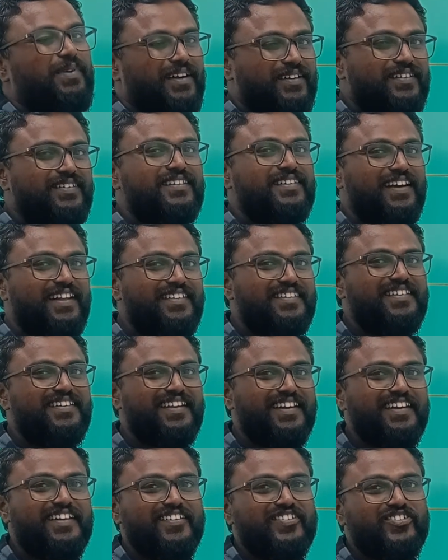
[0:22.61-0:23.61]
but
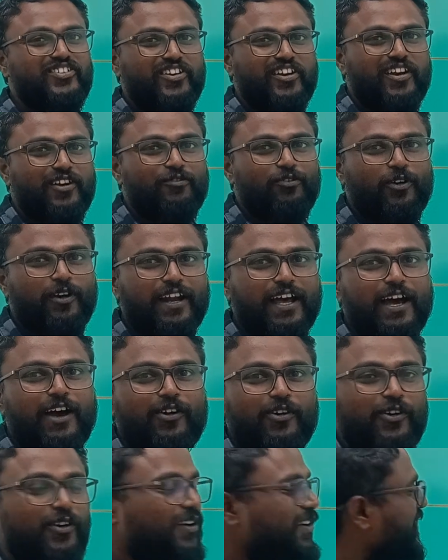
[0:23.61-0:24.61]
consider it is straight for
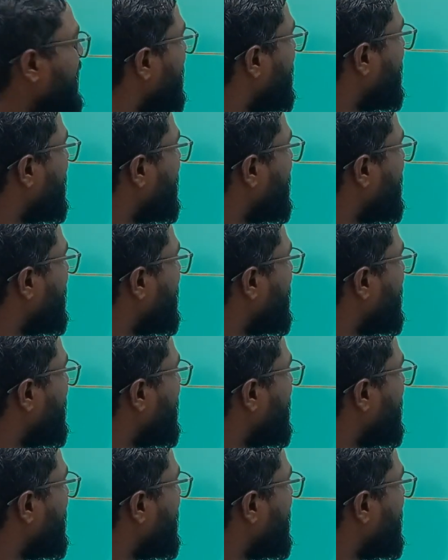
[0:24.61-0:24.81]
now.